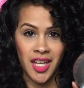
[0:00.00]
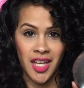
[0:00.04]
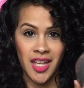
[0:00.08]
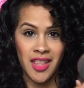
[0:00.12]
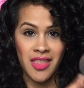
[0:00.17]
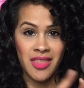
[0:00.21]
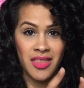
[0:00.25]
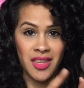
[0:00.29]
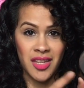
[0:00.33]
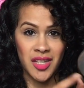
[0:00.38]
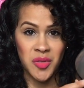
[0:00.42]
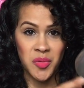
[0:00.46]

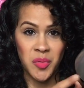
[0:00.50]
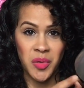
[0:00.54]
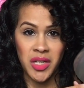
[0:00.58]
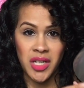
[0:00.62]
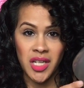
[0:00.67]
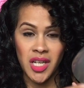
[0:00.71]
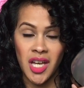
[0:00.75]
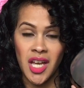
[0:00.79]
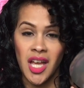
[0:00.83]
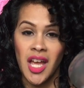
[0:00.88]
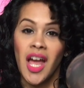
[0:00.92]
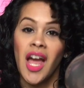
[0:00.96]
This one,
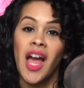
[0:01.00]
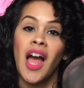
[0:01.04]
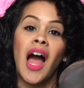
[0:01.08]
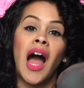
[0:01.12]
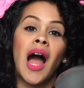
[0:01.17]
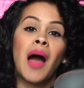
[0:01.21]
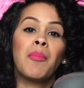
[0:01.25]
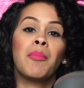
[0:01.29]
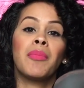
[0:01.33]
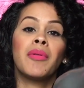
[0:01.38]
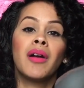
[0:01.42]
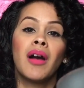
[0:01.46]

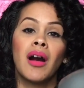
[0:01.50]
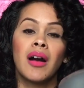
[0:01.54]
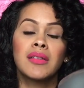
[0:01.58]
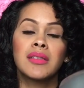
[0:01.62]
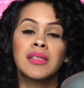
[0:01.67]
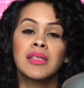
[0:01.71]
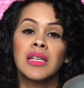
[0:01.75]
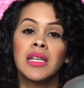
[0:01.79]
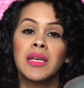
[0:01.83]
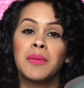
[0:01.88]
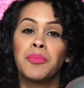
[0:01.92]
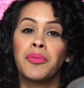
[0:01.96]
I'm
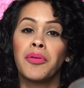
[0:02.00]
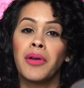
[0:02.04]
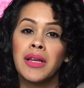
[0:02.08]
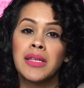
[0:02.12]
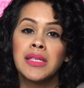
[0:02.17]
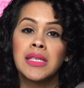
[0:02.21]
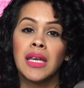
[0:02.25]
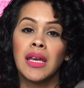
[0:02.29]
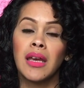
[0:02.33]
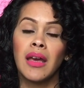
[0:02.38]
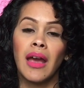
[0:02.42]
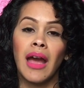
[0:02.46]
constantly
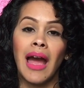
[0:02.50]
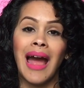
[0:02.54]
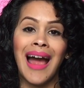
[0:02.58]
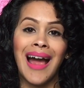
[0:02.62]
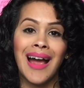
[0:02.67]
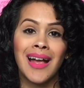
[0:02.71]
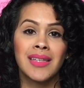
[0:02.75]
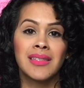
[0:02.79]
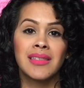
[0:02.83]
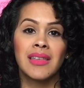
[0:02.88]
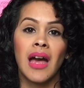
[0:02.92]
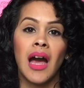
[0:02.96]
pressing it
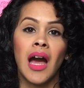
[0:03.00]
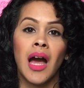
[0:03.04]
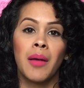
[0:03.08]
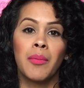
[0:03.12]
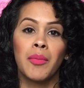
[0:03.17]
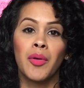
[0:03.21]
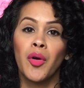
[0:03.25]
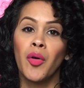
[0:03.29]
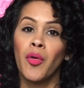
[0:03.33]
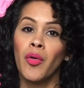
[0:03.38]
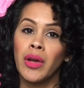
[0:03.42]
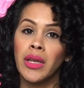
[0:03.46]
as I'm
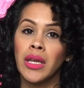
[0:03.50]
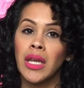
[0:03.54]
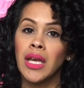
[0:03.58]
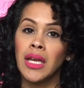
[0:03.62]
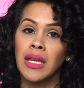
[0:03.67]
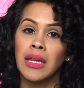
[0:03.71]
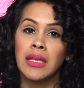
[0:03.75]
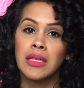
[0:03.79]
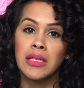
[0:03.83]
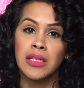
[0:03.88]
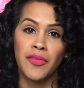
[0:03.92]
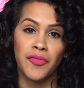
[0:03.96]
going in
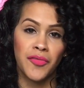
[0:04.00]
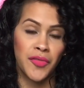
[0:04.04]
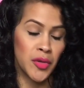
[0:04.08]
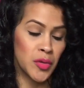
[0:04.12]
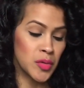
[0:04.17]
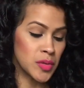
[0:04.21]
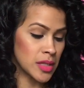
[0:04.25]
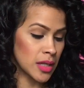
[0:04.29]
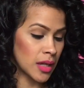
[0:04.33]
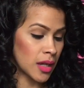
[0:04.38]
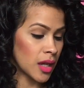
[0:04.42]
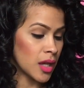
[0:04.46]
and
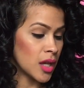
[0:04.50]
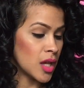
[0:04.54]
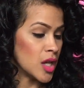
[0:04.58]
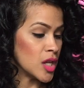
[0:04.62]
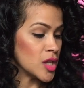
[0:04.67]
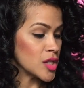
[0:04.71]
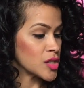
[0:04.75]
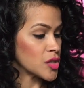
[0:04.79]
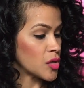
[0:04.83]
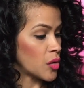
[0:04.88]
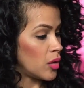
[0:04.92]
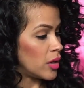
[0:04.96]
diffusing.
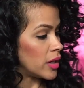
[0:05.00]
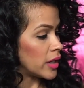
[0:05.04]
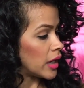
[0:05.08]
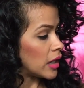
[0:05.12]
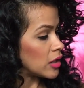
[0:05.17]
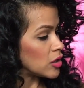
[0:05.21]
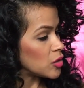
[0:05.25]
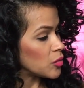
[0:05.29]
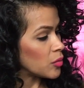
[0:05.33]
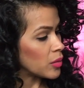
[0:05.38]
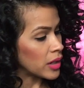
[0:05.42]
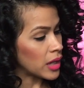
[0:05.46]
So again,
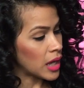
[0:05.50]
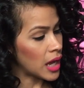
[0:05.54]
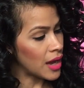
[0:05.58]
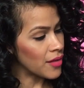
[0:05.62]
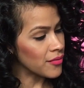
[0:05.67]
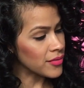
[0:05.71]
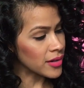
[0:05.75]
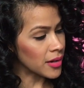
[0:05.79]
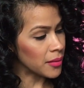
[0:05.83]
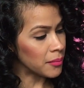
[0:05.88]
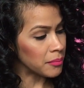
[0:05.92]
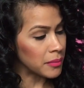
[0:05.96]
you want to have
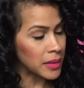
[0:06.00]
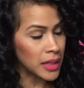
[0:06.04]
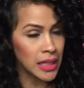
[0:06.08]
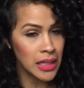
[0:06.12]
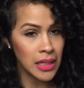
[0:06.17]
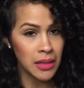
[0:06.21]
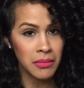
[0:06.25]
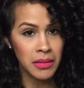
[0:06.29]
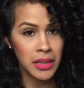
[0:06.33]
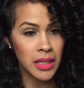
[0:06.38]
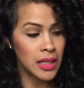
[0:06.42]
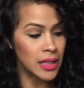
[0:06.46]
it on
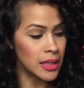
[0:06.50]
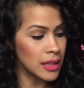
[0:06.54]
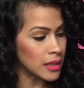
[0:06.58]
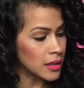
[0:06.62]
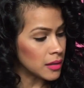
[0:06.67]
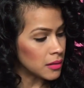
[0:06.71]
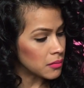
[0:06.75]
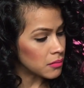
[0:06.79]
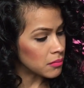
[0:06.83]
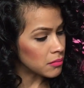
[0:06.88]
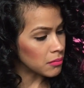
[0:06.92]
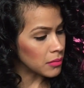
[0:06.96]
medium heat,
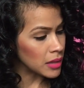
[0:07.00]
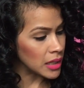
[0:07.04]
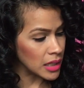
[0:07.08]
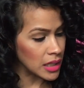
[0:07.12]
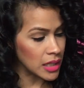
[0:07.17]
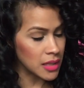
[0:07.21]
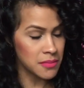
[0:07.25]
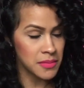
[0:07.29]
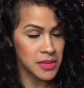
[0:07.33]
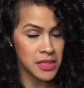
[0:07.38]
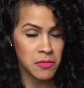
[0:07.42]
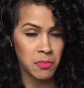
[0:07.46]

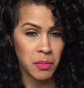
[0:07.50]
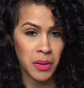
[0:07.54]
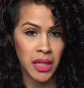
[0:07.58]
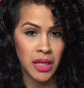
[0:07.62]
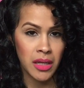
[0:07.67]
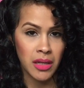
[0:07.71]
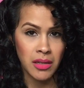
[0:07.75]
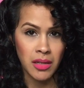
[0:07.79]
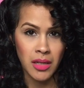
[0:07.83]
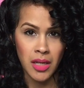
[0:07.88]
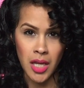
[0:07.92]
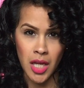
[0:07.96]
medium
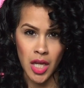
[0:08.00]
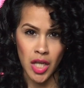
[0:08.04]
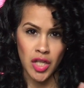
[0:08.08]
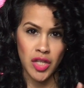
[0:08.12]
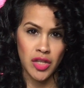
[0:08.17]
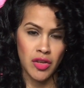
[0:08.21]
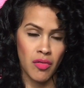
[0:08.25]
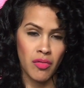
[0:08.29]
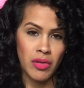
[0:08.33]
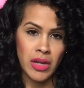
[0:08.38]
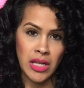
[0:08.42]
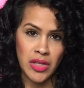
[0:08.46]
speed.
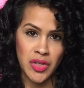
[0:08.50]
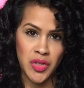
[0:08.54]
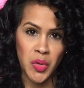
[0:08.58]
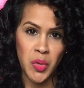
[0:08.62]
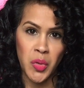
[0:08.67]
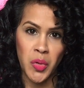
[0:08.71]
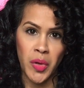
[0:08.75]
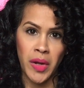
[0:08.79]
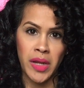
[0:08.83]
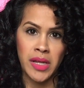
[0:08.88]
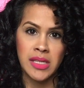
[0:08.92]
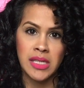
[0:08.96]
Don't get too
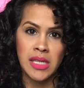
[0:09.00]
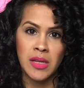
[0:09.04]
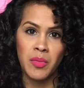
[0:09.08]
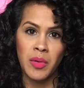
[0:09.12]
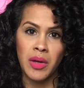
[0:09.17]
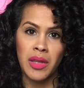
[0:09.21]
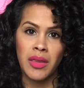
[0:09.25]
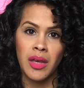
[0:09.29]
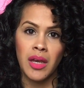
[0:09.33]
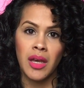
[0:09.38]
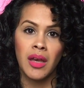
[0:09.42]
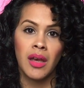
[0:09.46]
crazy
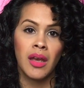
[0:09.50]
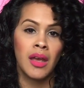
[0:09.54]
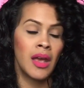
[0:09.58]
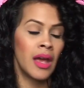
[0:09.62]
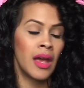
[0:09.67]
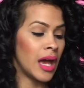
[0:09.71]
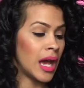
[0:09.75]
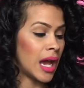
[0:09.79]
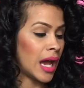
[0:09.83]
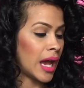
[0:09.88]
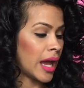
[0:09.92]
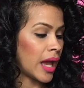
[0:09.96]
with it.
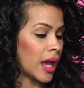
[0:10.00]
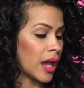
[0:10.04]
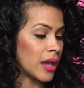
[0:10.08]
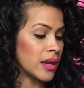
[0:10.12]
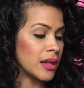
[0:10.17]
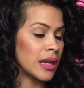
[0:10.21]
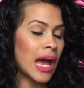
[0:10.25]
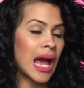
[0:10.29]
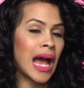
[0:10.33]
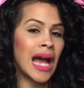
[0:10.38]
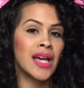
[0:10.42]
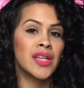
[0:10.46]
And
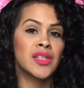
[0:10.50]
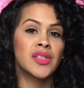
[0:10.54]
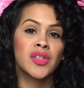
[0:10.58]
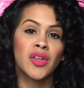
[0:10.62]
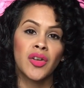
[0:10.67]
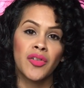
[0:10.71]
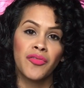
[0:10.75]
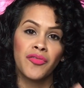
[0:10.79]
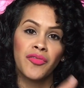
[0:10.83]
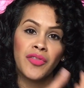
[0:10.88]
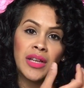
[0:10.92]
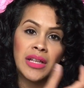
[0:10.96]
as you're
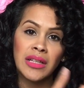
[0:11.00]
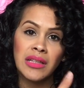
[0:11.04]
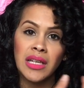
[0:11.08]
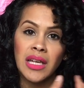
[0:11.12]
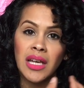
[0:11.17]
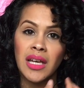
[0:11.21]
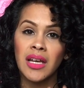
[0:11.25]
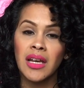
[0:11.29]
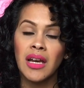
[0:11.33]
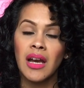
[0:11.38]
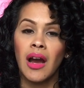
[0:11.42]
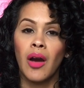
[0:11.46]

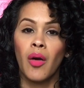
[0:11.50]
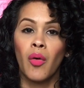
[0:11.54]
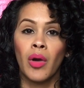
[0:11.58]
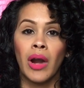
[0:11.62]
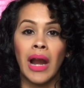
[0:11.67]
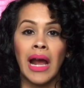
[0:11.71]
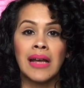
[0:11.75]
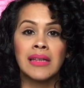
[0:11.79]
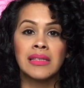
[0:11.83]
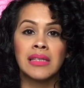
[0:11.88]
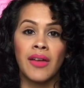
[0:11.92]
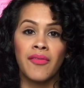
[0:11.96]
feeling, or
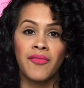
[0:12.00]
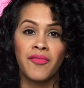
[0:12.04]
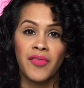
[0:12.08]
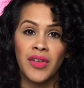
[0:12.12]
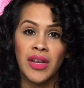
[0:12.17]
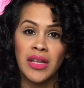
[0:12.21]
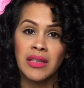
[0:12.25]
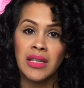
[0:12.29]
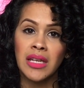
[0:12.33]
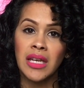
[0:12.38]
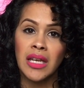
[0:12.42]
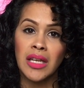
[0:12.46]
as I'm
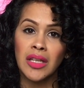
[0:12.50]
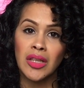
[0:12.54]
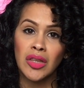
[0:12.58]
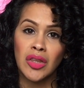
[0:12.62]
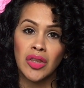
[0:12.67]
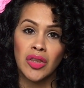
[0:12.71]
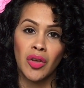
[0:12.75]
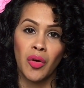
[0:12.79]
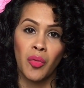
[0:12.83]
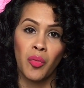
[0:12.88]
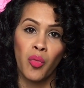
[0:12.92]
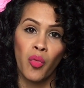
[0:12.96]
feeling
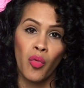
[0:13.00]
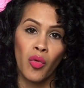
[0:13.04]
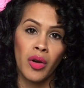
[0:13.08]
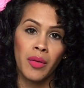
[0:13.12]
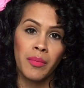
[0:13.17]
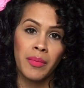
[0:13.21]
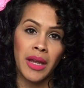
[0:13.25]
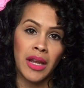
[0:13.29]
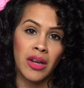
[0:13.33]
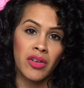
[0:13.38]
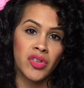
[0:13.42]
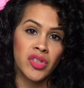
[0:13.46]
the warm
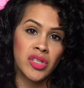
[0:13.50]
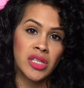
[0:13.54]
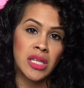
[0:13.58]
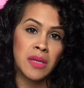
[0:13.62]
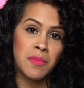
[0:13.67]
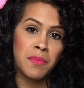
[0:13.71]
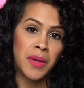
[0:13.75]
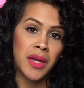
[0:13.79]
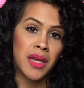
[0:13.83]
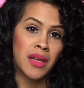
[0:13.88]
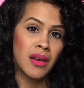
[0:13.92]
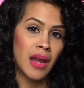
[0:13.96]
air seep
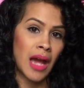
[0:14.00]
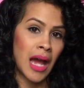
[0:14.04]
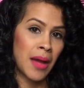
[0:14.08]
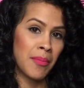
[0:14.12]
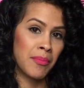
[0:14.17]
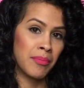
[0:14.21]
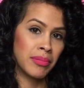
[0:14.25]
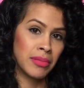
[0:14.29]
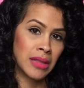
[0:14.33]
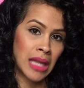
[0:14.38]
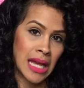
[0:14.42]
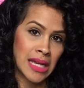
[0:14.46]
in, I
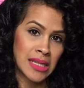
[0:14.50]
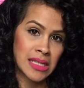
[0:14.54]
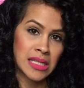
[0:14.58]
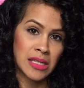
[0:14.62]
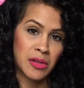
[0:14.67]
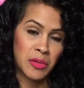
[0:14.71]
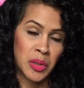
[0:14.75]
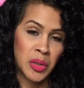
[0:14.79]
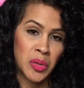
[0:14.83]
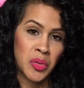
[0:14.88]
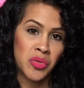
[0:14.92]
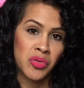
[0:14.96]
blast it
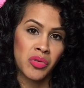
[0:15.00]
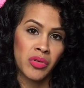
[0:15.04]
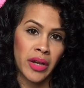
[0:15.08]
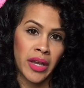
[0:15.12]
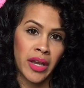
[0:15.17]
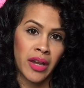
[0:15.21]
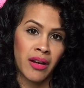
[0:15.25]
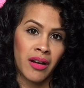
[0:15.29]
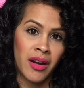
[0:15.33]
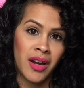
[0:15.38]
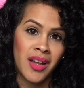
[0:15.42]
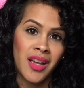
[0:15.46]
with cool
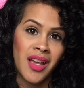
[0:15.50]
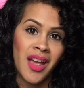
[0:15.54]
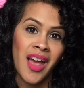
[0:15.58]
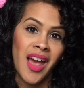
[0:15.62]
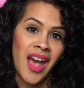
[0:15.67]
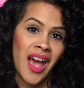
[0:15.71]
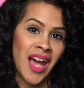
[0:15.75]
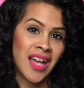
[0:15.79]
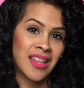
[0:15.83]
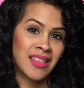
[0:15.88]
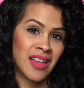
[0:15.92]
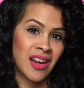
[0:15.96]
air.
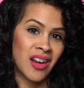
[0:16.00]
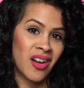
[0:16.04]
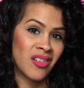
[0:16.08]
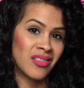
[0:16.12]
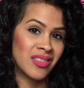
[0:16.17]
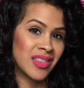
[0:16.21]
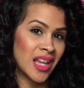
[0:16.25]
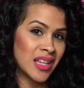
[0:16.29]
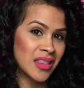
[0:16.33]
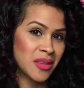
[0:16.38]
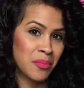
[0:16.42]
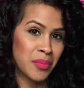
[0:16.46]
And then I'll
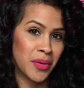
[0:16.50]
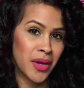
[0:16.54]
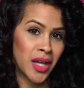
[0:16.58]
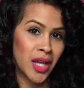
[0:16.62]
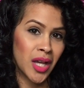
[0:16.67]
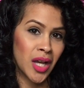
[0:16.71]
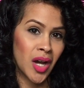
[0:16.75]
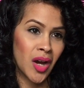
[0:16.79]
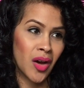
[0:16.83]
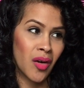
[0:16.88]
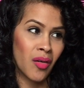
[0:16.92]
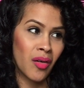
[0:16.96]
let the button
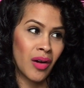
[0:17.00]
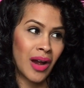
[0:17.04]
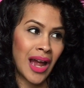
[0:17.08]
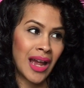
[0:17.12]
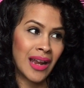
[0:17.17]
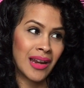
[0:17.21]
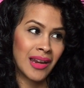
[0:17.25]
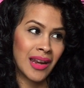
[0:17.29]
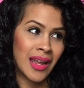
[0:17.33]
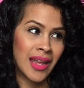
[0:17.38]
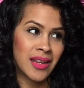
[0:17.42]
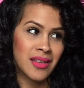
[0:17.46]
go, I
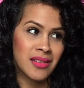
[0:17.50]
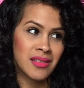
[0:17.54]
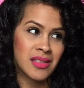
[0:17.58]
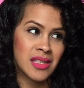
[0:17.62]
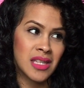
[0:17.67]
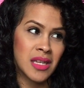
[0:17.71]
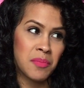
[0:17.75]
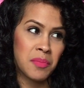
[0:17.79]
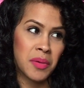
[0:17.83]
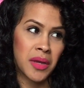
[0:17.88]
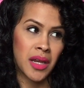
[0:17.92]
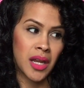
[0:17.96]
let it
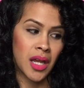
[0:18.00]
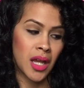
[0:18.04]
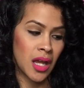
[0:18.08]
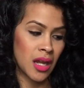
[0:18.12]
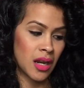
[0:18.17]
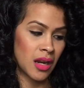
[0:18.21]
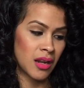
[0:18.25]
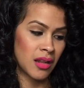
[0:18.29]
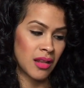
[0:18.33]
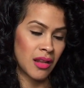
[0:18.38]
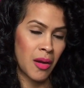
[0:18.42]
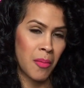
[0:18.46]
seep in again,
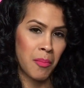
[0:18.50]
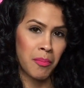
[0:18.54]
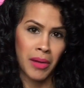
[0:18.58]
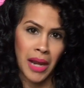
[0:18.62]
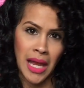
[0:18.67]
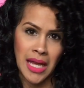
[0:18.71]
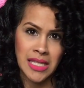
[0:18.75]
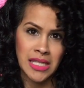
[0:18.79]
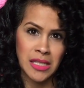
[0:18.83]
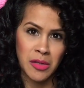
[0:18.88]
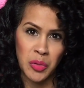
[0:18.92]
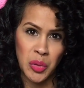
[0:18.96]
and then I'll
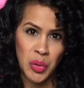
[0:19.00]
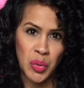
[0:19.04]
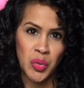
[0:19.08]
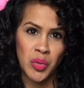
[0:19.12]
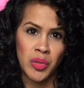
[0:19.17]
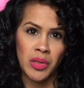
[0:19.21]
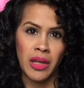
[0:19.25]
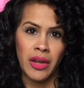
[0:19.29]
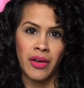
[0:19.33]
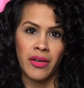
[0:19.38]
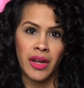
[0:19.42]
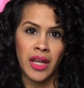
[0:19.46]
blast it with
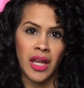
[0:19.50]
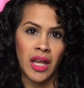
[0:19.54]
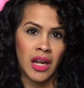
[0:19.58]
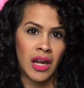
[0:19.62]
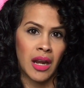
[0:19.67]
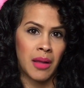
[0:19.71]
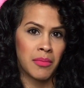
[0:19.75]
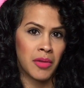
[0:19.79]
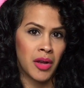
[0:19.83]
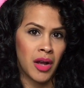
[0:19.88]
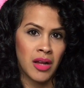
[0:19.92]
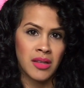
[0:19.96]
cool air again. And
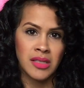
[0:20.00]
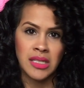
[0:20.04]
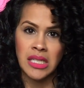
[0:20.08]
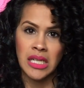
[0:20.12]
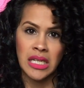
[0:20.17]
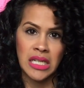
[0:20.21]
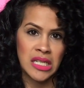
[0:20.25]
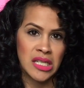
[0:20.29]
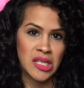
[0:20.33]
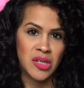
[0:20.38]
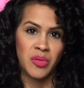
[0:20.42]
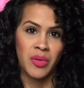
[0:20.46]
I'm
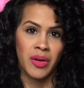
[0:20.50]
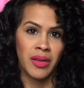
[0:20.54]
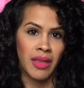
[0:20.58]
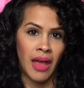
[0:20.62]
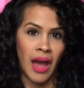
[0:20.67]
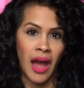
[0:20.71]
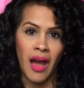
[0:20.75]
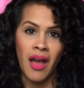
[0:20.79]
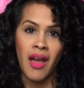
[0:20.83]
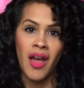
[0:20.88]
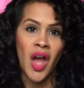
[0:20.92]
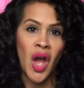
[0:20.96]
constantly doing
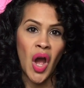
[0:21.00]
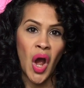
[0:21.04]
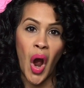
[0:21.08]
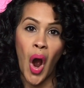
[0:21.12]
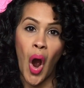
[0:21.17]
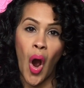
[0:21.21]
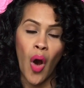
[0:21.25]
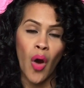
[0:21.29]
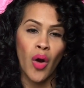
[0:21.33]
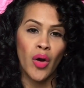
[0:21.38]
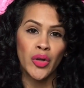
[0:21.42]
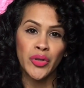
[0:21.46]
that
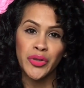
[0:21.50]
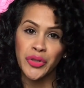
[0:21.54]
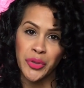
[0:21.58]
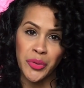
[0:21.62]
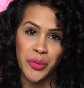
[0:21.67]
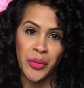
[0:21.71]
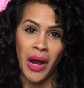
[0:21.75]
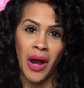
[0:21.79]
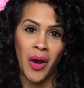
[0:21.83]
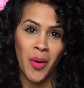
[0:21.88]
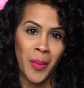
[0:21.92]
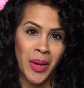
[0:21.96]
all
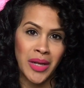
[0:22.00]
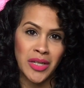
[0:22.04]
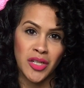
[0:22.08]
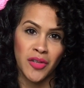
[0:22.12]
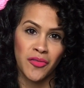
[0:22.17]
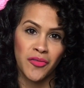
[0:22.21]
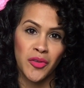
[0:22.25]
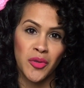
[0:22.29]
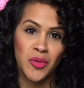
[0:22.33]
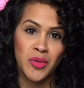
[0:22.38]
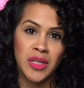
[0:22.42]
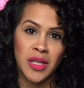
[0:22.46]
throughout my
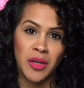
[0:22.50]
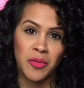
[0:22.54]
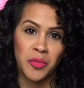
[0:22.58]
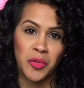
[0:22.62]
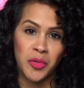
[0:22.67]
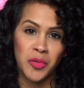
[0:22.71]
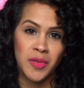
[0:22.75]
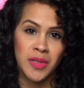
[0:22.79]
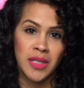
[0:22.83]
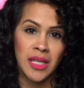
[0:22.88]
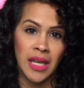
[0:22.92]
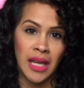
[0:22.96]
diffusing
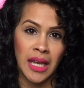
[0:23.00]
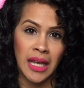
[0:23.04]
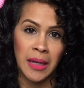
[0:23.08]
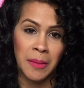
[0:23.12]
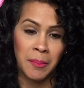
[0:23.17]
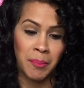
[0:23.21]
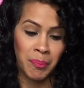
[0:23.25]
routine.